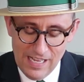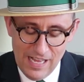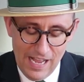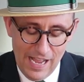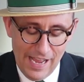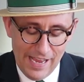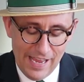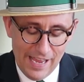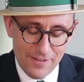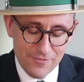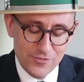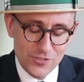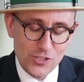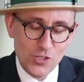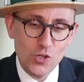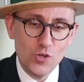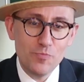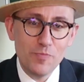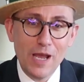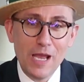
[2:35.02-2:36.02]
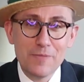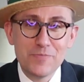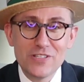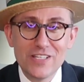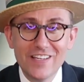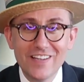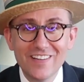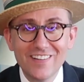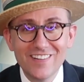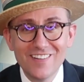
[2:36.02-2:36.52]
I have two pipes
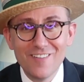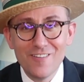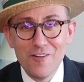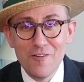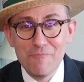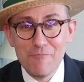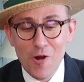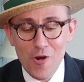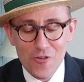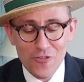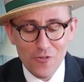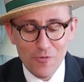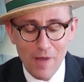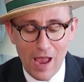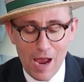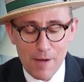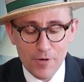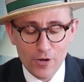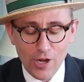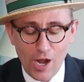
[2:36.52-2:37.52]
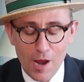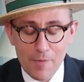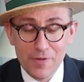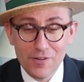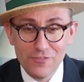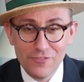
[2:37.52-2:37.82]
here, both from Abercrombie &